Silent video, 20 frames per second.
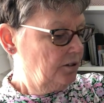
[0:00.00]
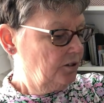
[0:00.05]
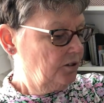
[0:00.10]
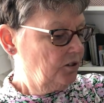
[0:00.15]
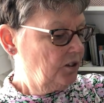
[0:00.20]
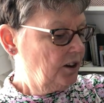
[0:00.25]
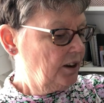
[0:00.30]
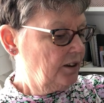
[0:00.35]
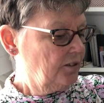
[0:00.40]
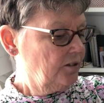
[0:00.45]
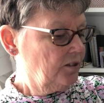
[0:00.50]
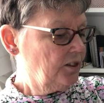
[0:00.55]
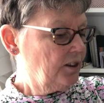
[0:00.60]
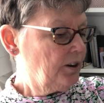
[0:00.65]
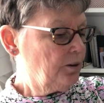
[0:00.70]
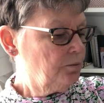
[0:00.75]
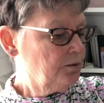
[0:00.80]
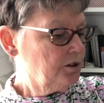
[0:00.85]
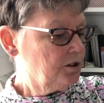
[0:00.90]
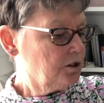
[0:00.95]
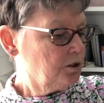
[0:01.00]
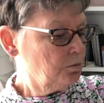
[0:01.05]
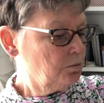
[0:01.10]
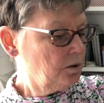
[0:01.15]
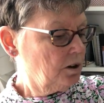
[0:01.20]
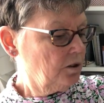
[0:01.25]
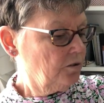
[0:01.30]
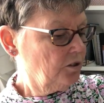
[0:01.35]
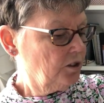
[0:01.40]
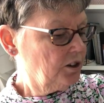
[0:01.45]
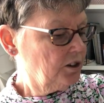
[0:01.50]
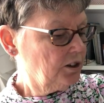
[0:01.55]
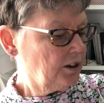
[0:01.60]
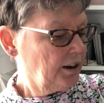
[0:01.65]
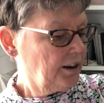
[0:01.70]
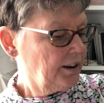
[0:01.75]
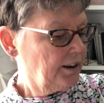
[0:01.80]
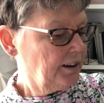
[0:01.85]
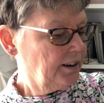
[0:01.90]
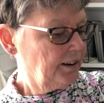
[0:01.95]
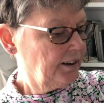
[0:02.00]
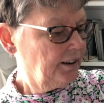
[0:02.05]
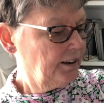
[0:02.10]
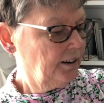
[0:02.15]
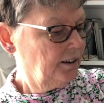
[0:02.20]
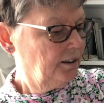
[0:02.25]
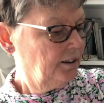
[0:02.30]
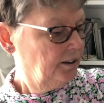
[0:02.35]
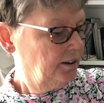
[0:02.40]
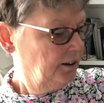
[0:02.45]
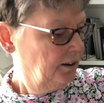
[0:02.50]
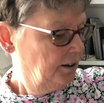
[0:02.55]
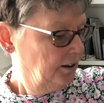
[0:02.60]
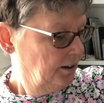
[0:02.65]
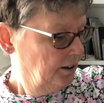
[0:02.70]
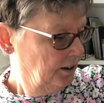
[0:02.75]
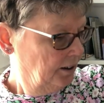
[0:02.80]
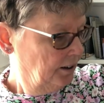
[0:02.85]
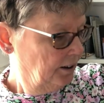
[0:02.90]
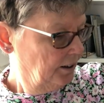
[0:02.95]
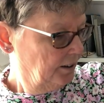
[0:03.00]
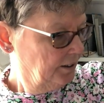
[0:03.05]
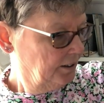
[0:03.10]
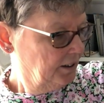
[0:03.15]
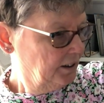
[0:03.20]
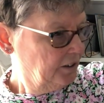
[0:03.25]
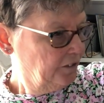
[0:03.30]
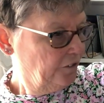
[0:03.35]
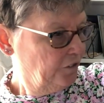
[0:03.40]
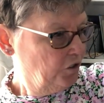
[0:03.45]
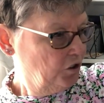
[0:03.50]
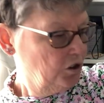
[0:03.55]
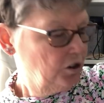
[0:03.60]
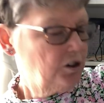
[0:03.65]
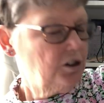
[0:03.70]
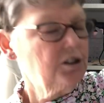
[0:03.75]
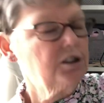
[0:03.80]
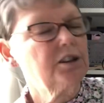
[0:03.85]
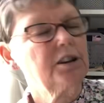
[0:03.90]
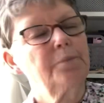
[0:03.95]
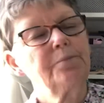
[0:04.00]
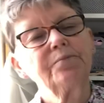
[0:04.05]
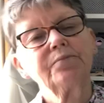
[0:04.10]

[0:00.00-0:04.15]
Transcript: that was the one that I did first.